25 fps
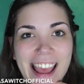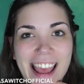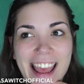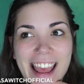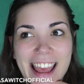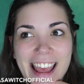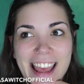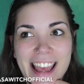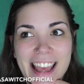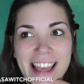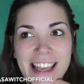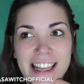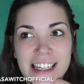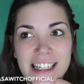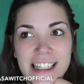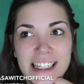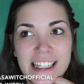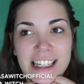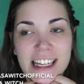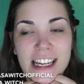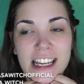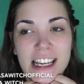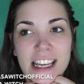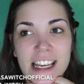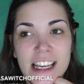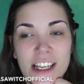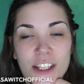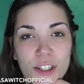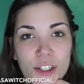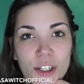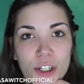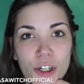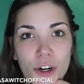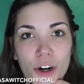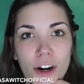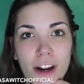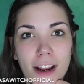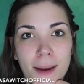And
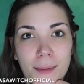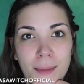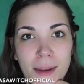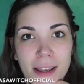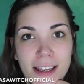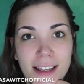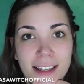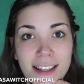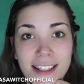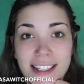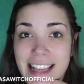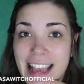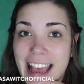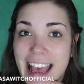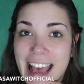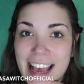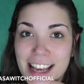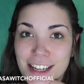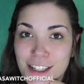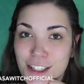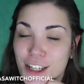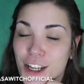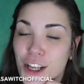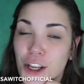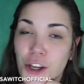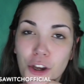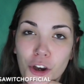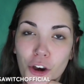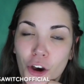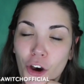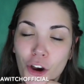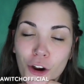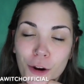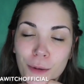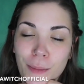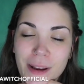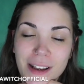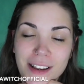Instagram is at
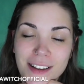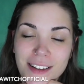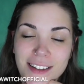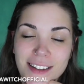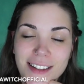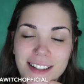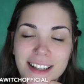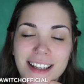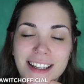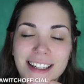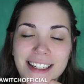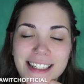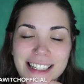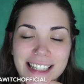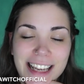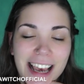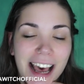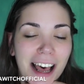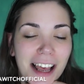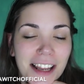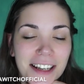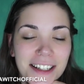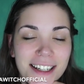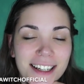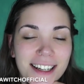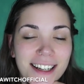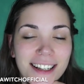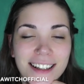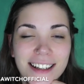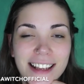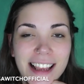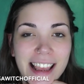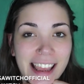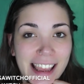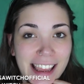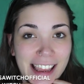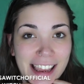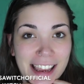Karma's dot
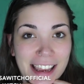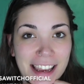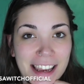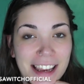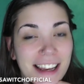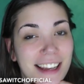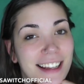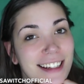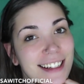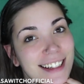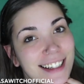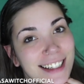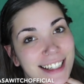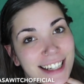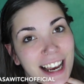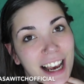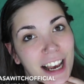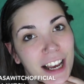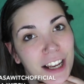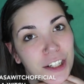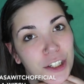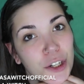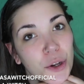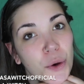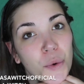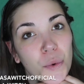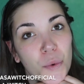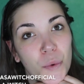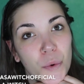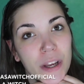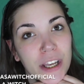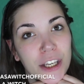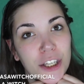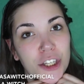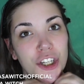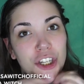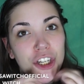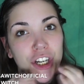A dot
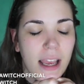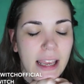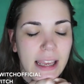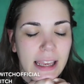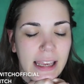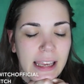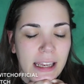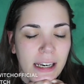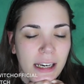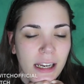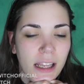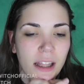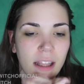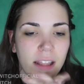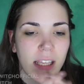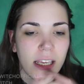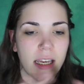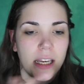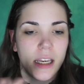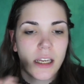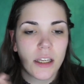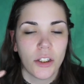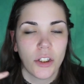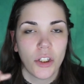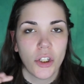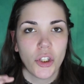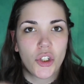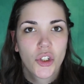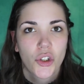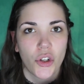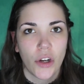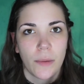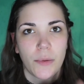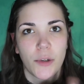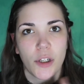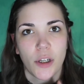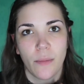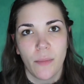Witch. In the
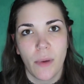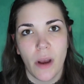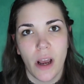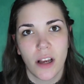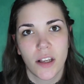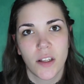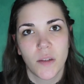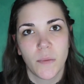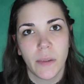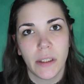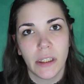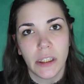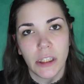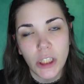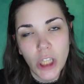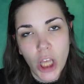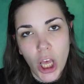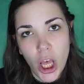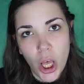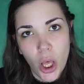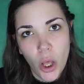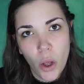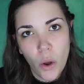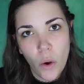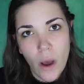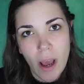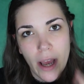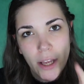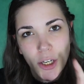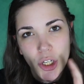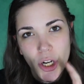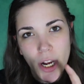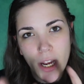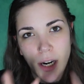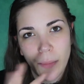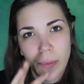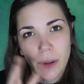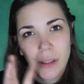description box below, I
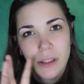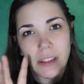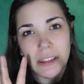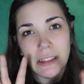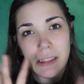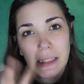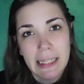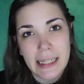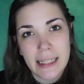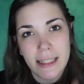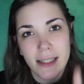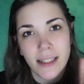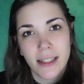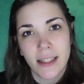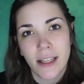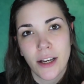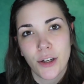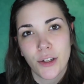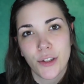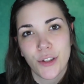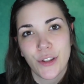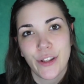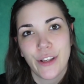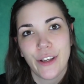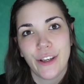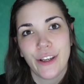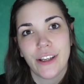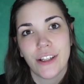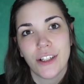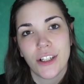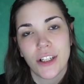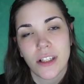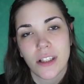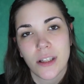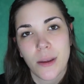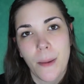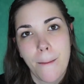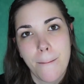try to put the links in there so that you can
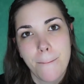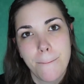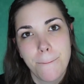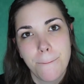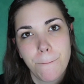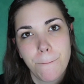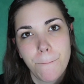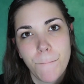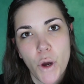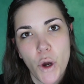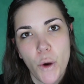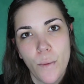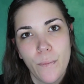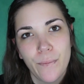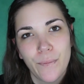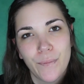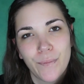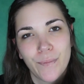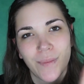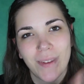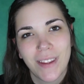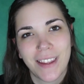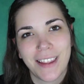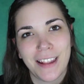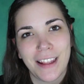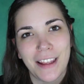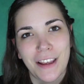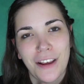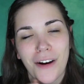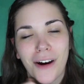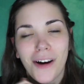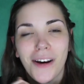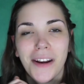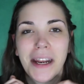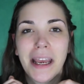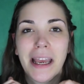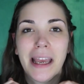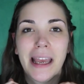just boop, click
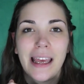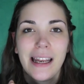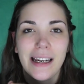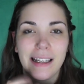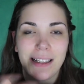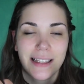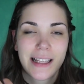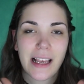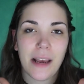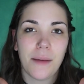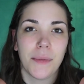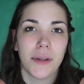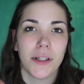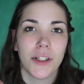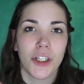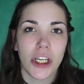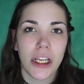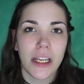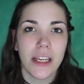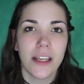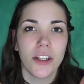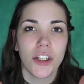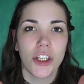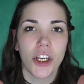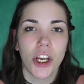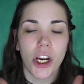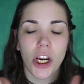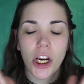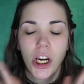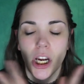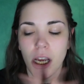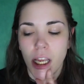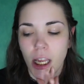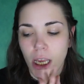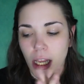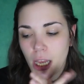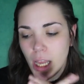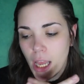on it, and it's that much
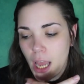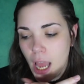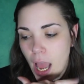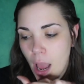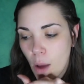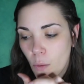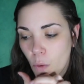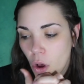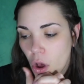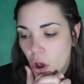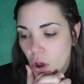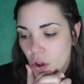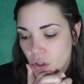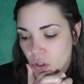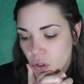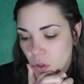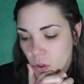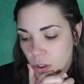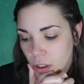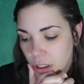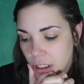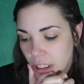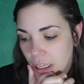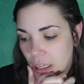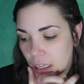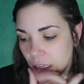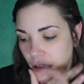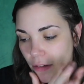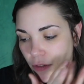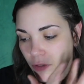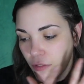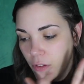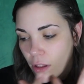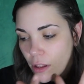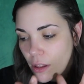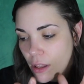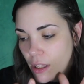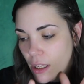easier. I will also
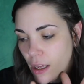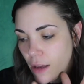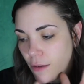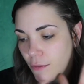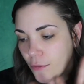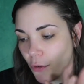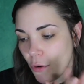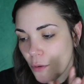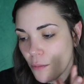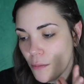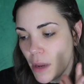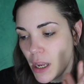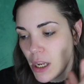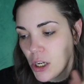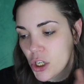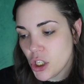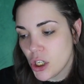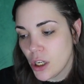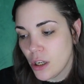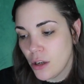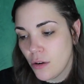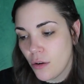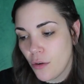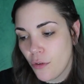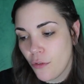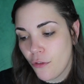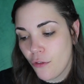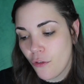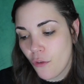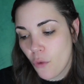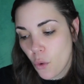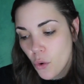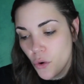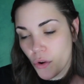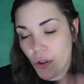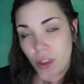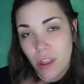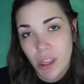leave the information
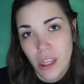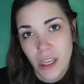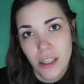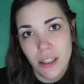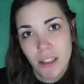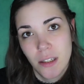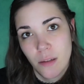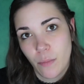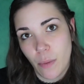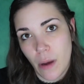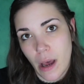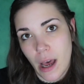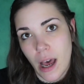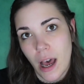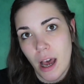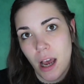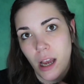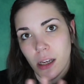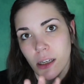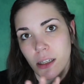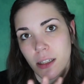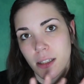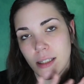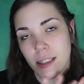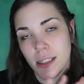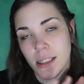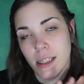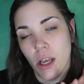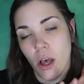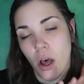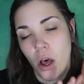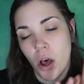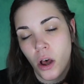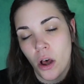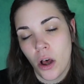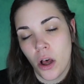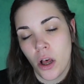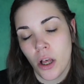for this box
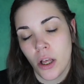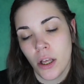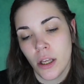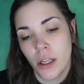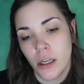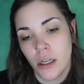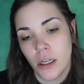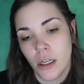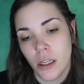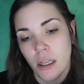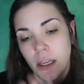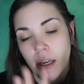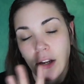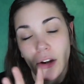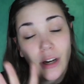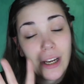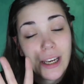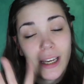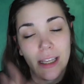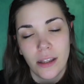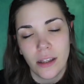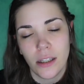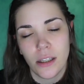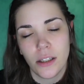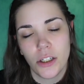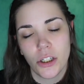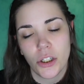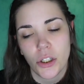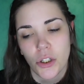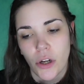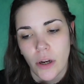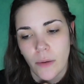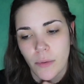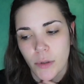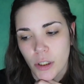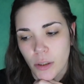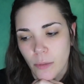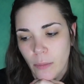on or in the
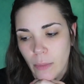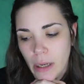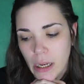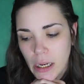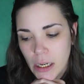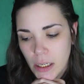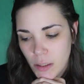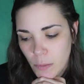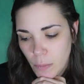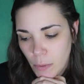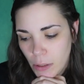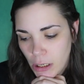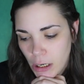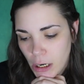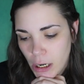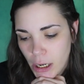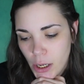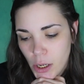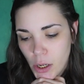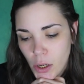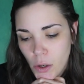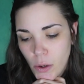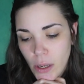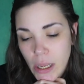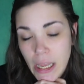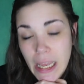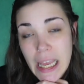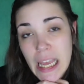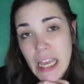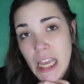description box below.